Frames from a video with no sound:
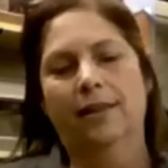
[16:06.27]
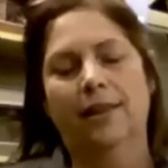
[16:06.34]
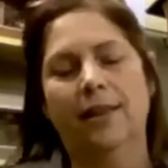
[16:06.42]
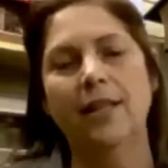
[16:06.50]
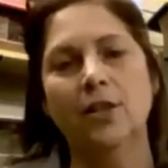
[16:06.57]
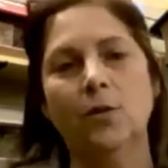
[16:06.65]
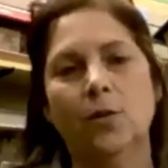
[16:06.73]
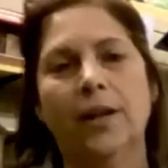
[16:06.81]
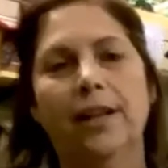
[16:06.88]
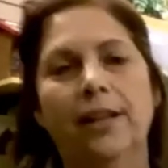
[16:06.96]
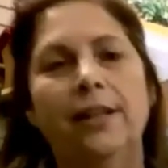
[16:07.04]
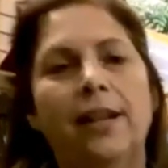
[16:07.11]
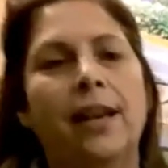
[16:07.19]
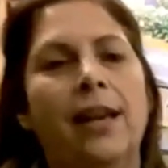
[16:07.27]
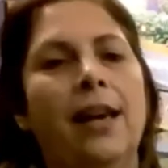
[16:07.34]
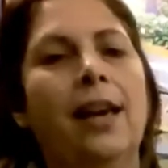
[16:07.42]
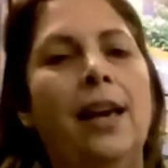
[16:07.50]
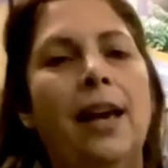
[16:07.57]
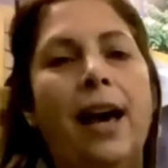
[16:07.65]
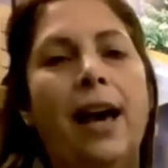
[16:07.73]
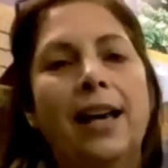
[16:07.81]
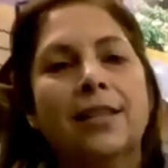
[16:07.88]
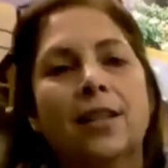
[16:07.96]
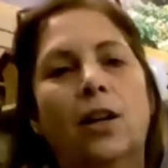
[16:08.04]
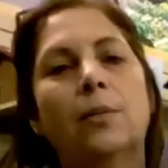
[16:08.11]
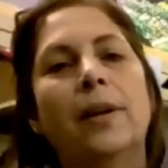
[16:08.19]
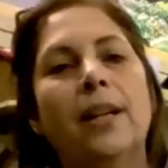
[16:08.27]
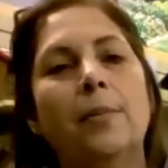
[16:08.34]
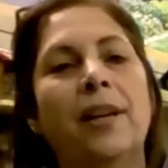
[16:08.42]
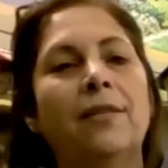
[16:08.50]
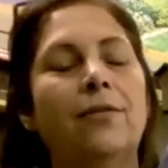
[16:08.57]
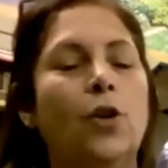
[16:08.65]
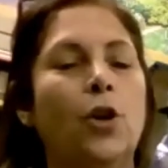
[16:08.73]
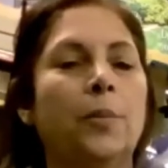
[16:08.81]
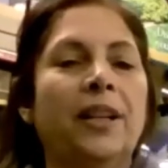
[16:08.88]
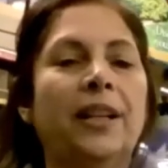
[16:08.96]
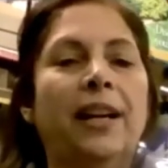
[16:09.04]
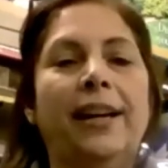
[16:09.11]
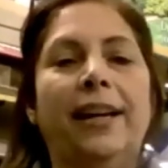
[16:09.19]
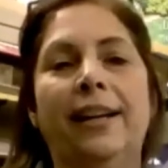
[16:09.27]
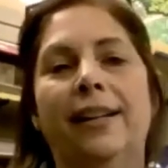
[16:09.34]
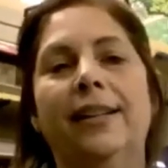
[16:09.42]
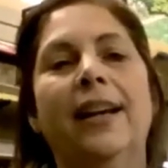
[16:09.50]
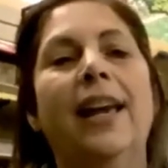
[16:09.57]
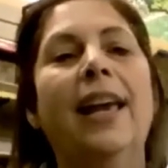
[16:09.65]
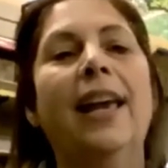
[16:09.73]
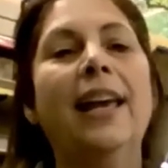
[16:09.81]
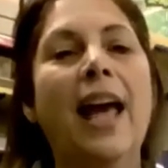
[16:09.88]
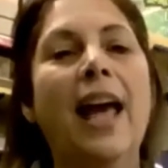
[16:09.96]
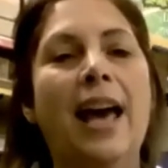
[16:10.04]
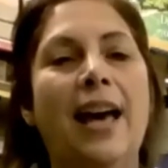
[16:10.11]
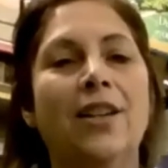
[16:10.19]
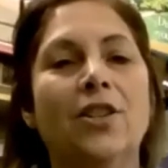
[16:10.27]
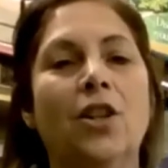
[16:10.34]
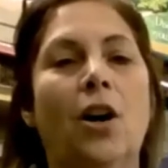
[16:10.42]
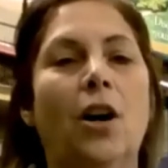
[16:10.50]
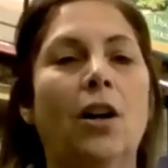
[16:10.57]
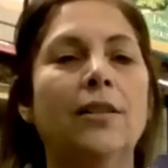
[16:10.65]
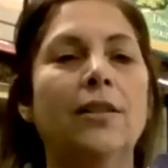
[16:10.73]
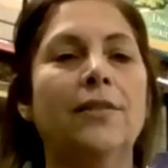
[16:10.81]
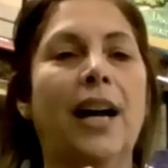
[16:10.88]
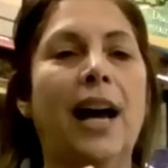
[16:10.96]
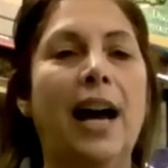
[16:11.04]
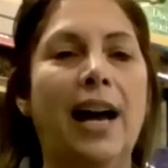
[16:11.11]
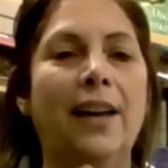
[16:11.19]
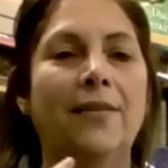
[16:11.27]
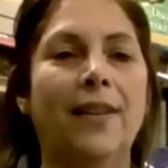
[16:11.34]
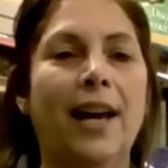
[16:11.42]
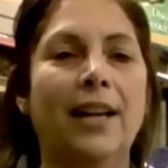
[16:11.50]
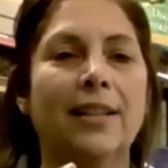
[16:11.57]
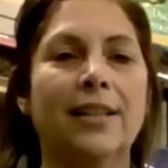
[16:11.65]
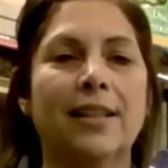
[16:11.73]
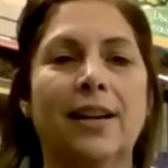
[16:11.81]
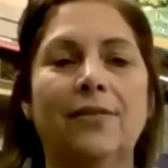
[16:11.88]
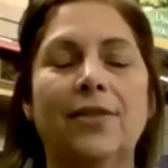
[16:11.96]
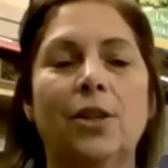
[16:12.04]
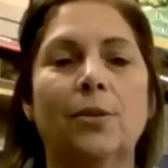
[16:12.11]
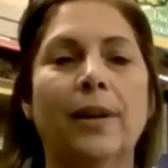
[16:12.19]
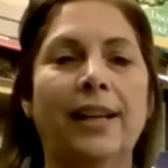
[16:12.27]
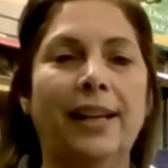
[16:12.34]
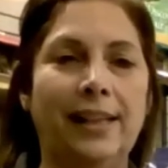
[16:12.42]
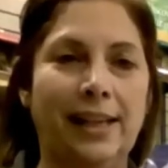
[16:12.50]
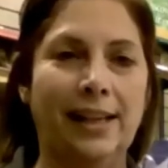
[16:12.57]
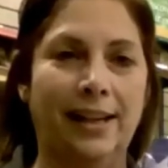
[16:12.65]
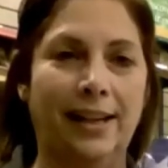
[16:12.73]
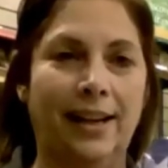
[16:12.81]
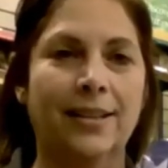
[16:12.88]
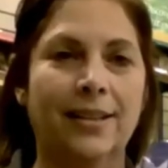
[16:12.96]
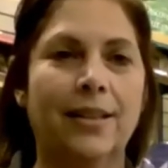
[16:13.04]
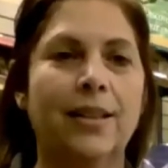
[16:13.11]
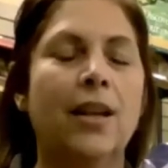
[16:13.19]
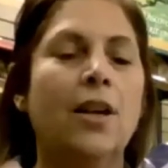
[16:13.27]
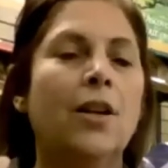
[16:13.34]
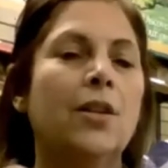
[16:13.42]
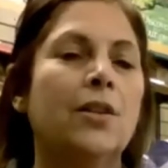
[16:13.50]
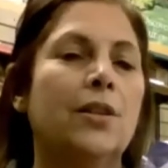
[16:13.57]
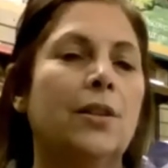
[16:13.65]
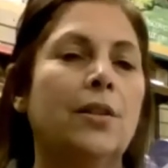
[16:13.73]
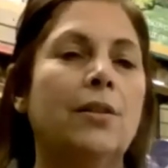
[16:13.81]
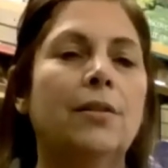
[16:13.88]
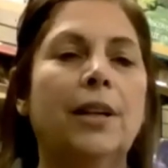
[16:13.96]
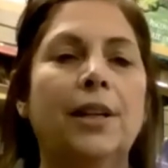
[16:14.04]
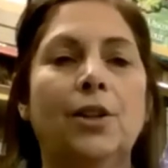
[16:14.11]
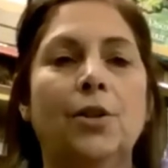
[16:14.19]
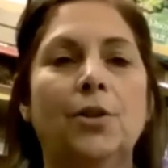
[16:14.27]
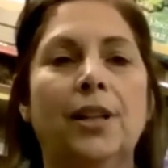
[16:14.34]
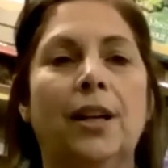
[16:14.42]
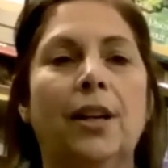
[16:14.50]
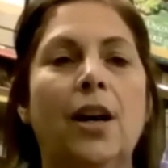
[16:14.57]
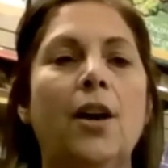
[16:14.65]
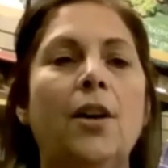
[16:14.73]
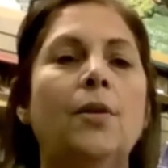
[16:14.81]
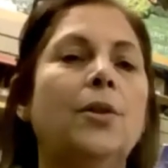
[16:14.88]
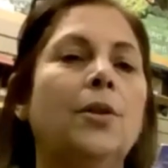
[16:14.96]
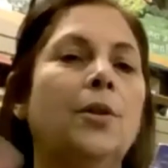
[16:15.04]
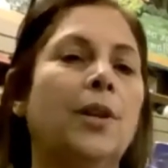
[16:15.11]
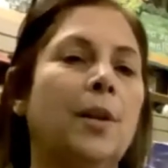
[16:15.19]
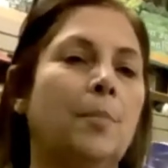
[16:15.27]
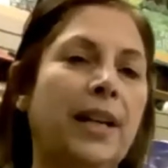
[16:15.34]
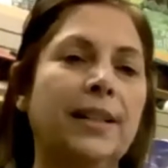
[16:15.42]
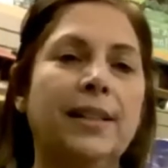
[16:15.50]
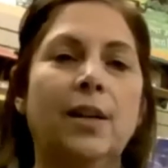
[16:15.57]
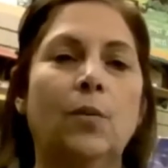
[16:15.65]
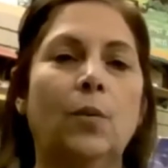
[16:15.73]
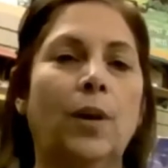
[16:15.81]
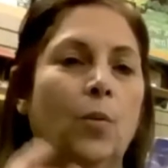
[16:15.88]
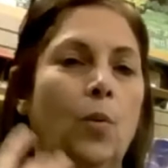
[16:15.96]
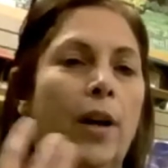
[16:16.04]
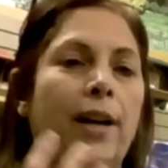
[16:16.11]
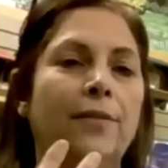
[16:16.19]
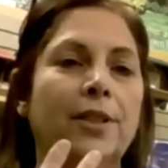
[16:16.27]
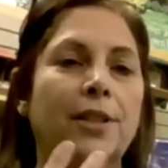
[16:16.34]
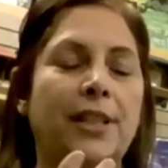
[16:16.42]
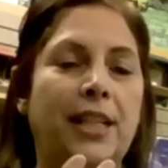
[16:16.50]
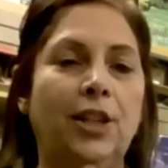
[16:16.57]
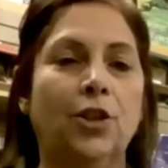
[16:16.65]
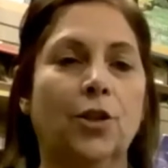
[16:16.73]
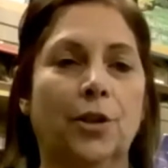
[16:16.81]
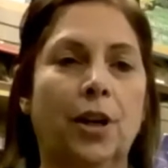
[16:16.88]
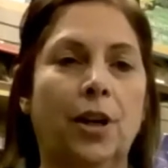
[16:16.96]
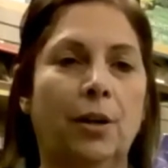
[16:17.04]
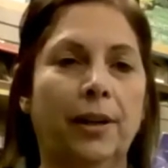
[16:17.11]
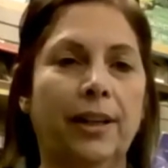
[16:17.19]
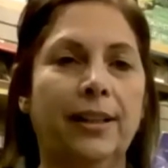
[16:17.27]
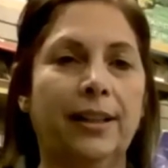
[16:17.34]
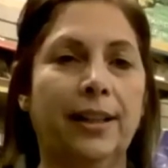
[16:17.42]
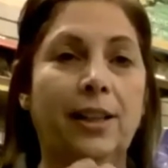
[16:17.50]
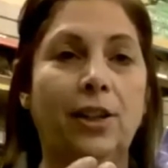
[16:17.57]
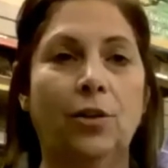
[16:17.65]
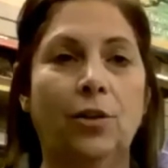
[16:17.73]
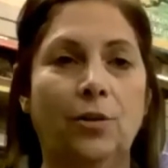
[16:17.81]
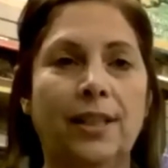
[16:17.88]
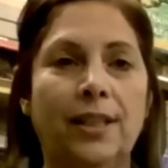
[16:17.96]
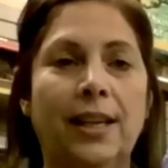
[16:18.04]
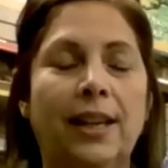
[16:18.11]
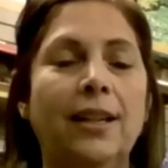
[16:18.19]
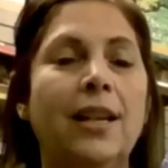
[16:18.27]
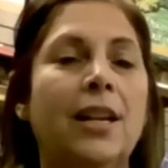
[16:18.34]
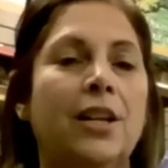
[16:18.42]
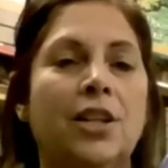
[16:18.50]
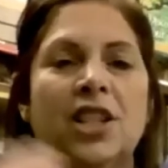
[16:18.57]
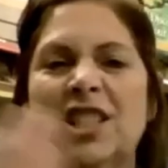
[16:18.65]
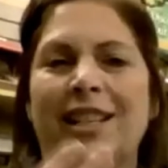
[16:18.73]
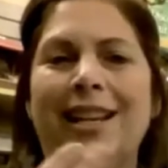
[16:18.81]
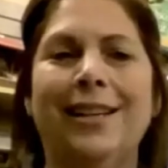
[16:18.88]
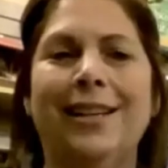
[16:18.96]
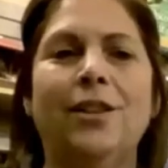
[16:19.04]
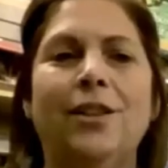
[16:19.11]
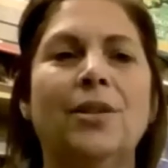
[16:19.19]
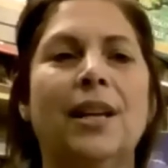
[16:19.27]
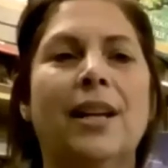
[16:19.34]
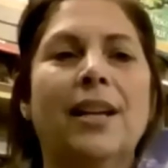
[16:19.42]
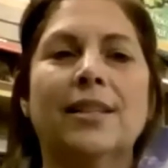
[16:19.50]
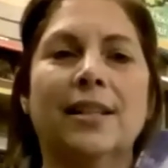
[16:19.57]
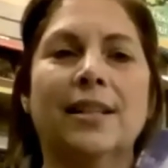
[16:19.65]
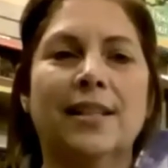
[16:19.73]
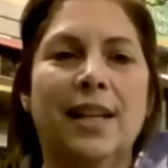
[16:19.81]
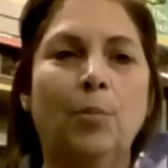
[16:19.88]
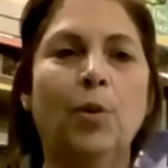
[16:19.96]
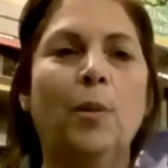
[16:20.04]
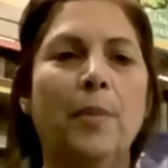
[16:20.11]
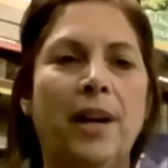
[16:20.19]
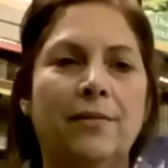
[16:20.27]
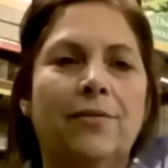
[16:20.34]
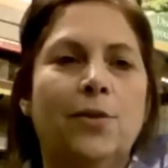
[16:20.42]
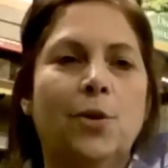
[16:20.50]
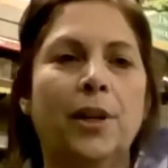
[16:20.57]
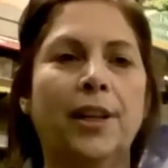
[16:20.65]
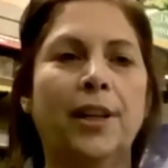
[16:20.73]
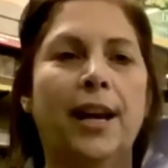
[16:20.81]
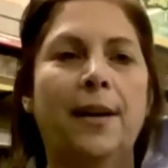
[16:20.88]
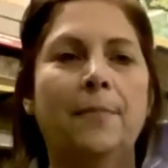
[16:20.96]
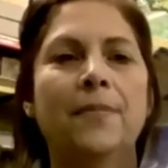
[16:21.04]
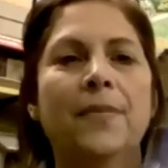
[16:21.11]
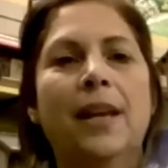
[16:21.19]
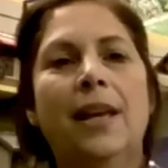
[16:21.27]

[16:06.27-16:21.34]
This one has already been formulated. It has all of the high fat stuff already in it. So you can use it alone. You can mix it with whatever seed you're currently using. Just kind of use it as a supplement for them.